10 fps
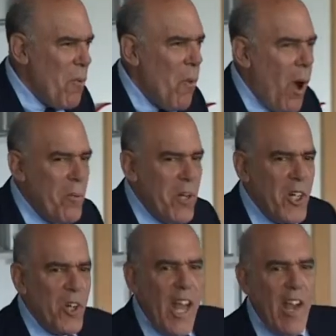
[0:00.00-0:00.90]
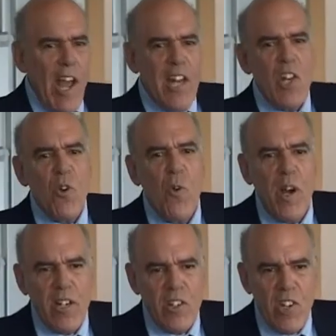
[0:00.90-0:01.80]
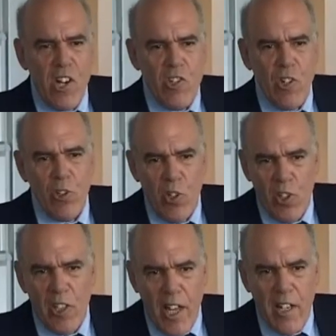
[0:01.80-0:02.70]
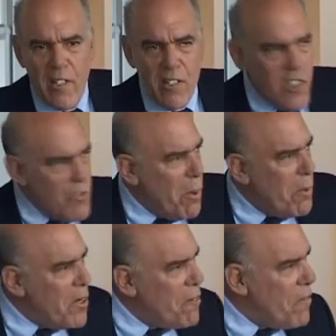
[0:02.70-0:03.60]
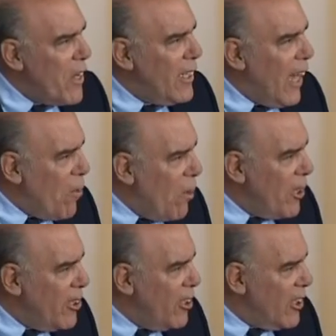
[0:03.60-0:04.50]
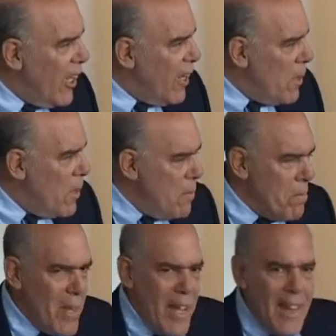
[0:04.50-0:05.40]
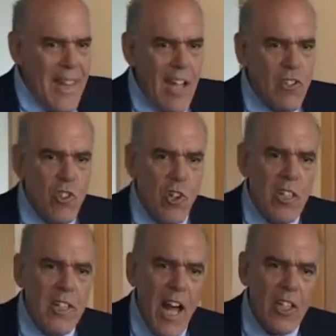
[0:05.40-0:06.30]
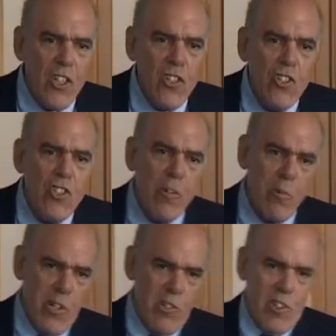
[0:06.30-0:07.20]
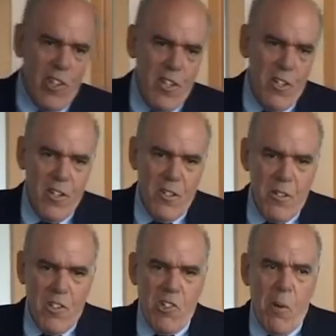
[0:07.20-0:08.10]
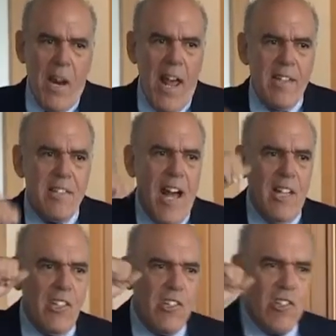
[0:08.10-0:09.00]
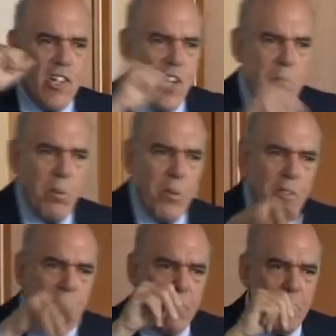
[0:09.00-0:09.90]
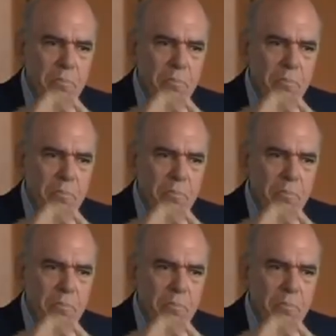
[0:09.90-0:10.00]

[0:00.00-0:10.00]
What would any organization look like? What would it feel like? What would it look like that took knowledge seriously? So it had knowledge as an input,